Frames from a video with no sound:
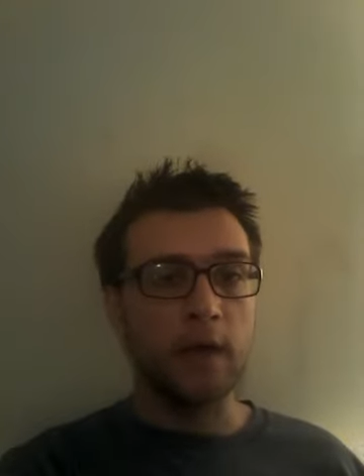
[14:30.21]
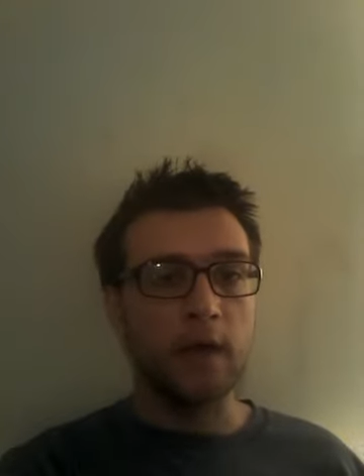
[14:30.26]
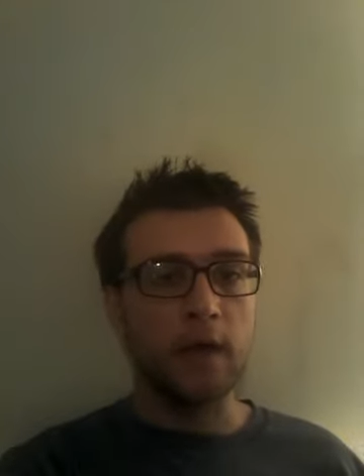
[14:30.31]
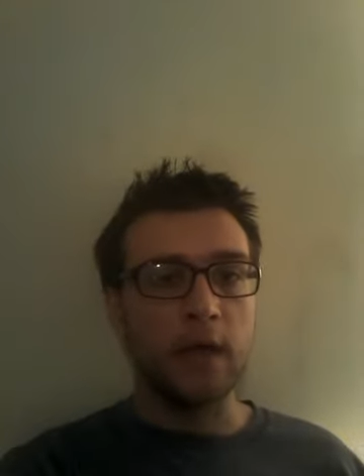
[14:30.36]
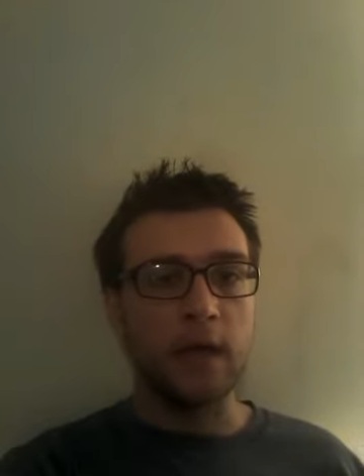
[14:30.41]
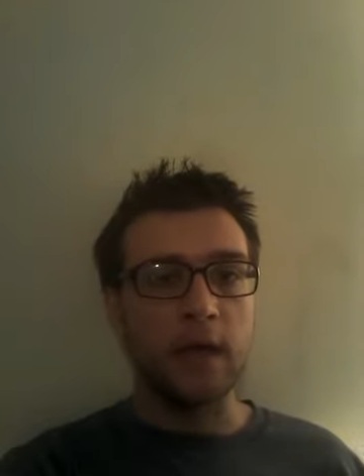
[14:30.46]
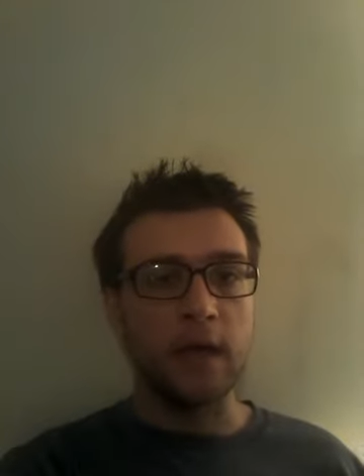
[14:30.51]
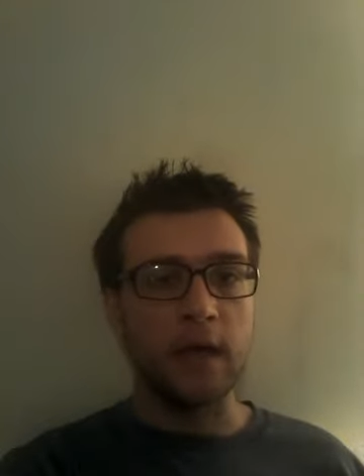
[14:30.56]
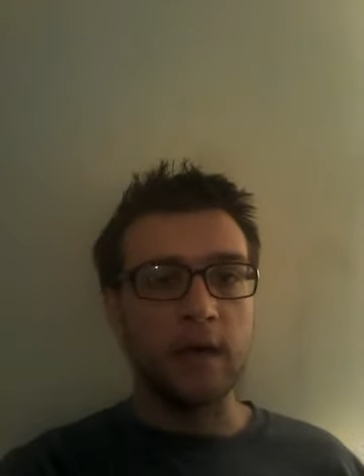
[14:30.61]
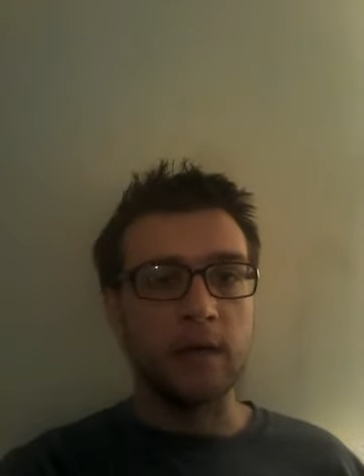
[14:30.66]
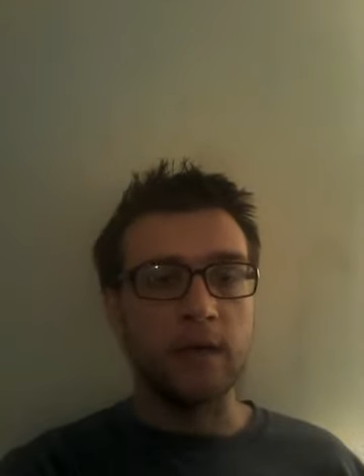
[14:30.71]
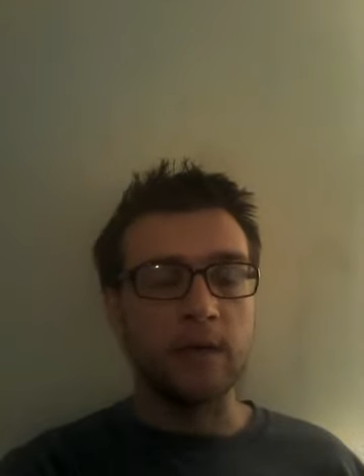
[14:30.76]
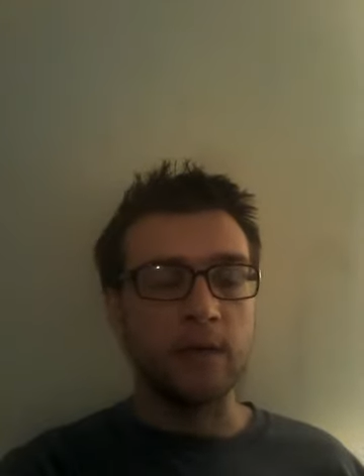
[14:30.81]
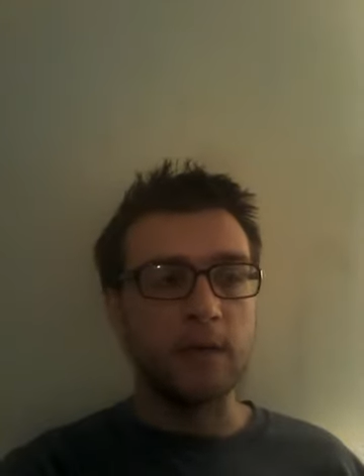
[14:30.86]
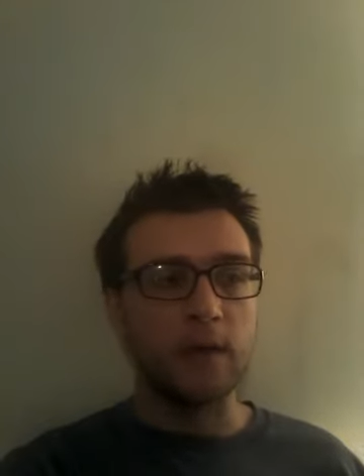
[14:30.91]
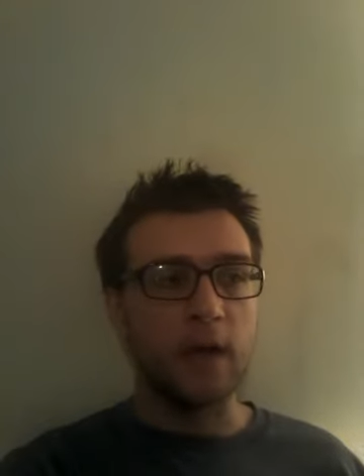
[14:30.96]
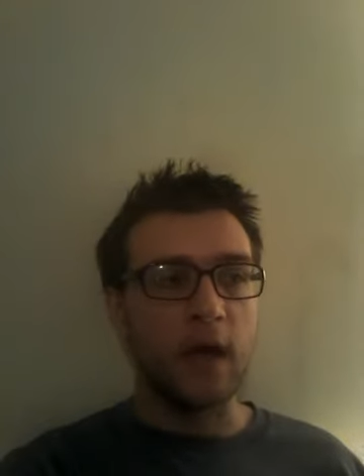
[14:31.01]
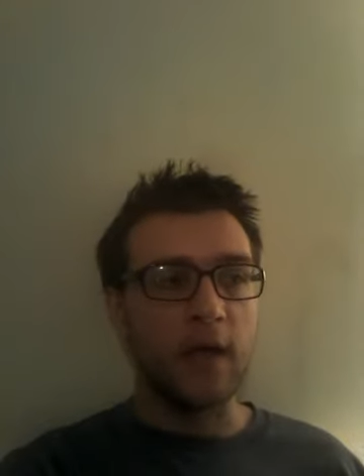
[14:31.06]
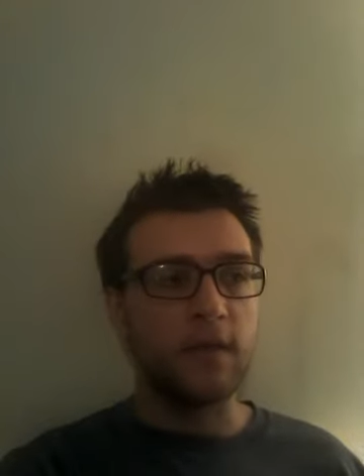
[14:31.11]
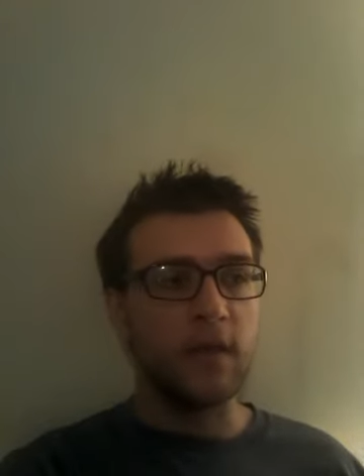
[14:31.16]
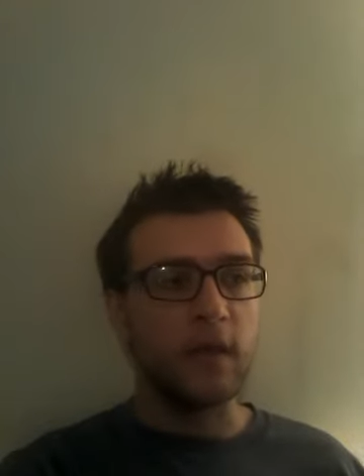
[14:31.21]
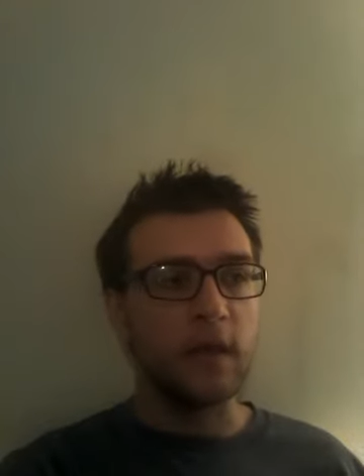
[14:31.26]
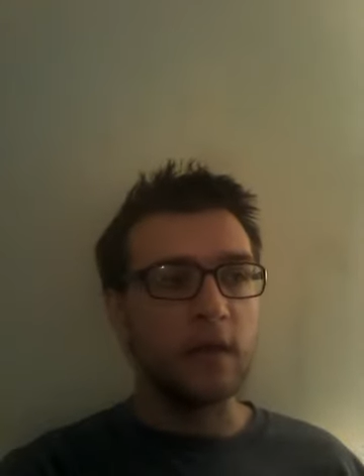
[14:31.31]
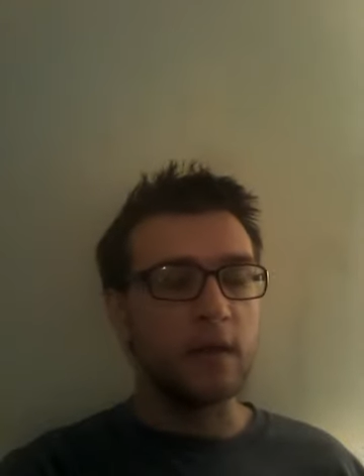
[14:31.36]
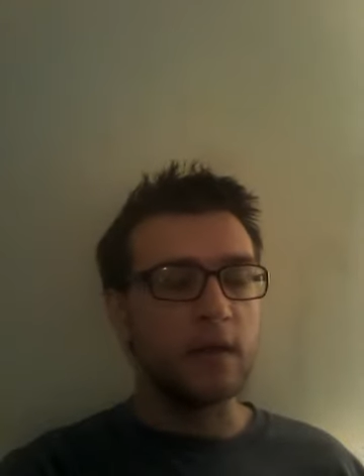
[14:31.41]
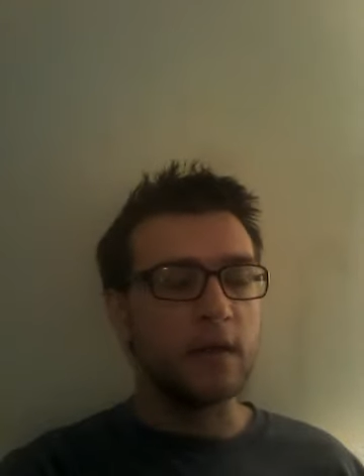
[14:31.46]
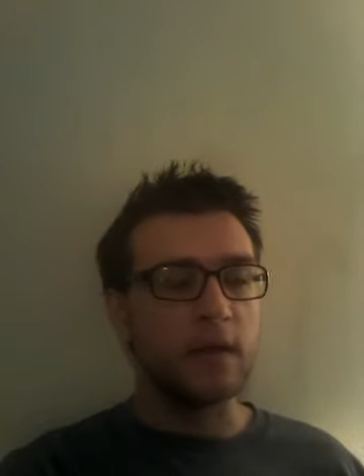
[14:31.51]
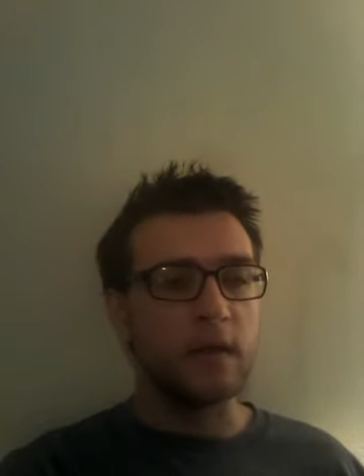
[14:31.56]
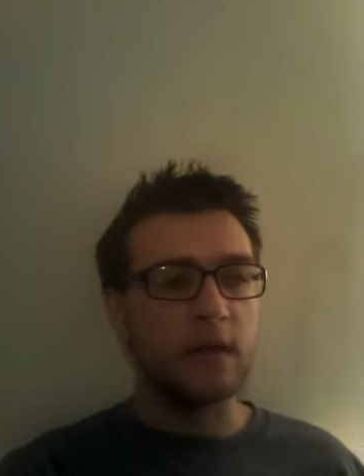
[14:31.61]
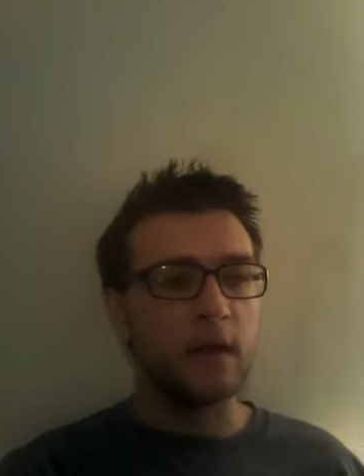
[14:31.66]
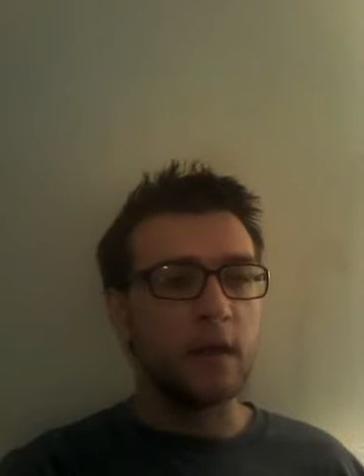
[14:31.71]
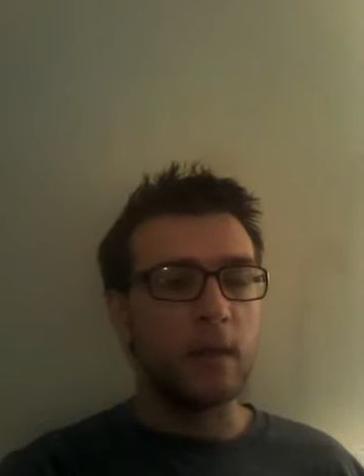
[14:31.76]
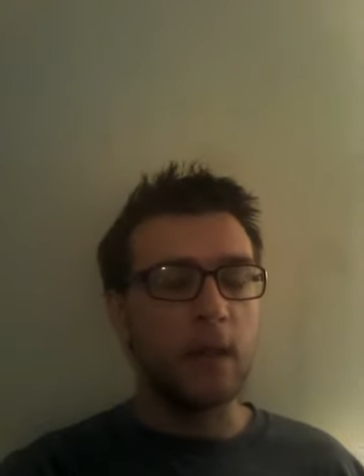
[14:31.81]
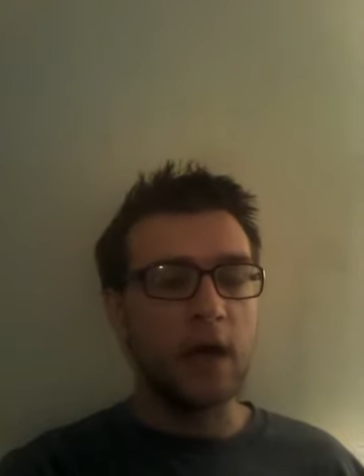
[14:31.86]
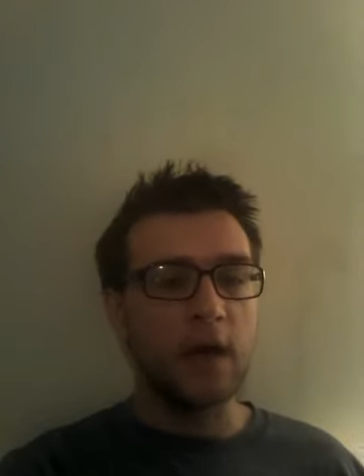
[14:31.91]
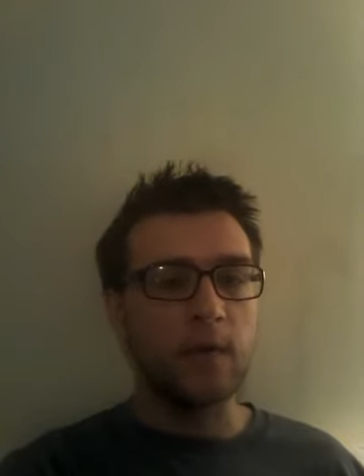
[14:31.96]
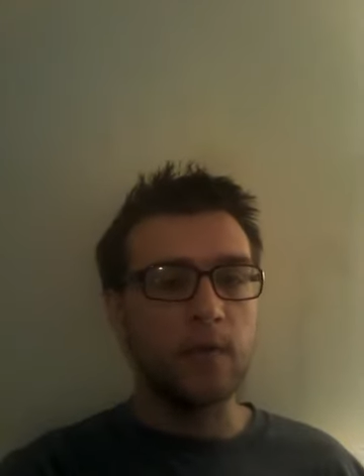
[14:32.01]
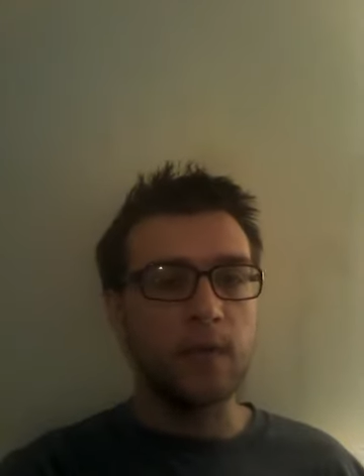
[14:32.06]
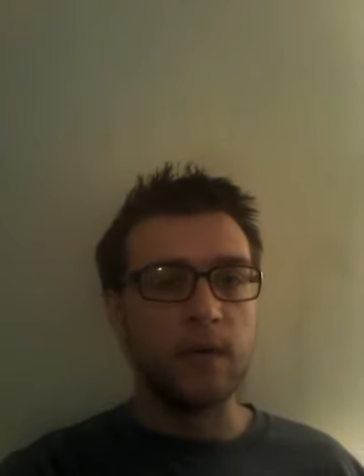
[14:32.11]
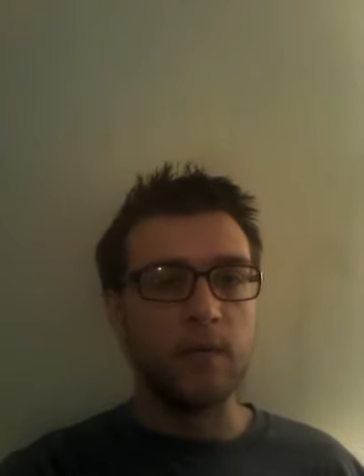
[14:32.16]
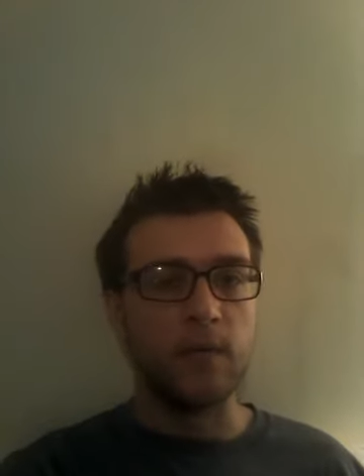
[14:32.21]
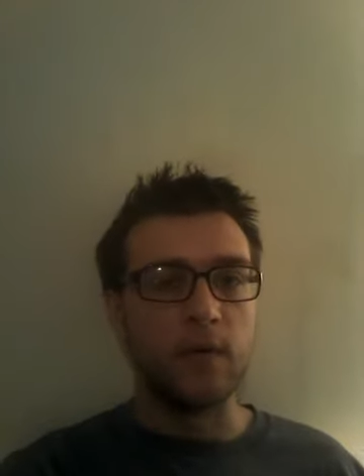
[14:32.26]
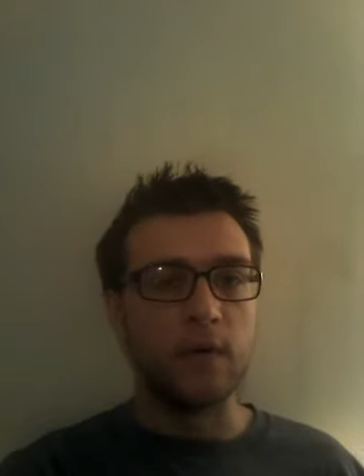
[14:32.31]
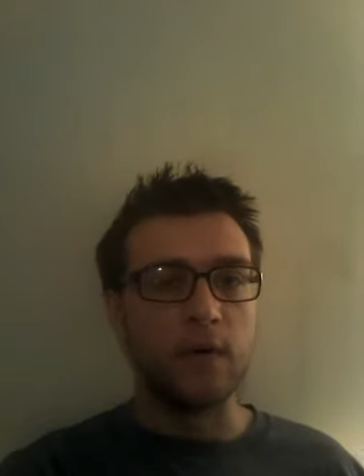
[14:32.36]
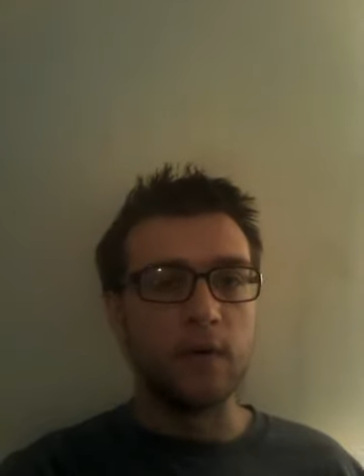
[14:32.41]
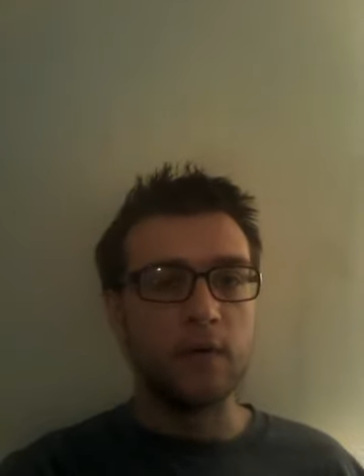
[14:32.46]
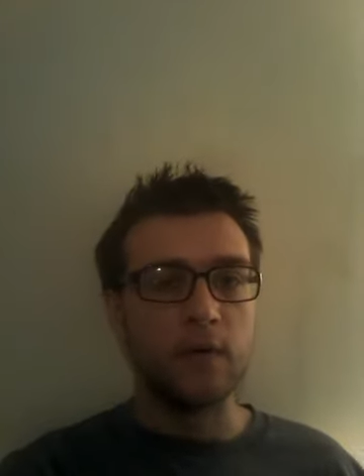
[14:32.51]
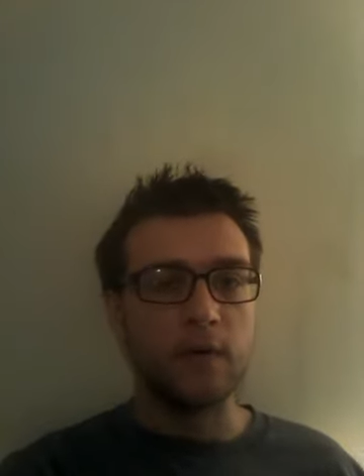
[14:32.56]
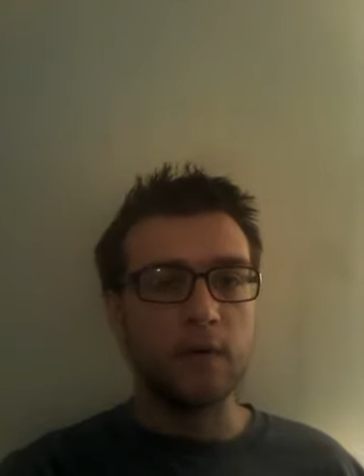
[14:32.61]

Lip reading: And I think a lot of people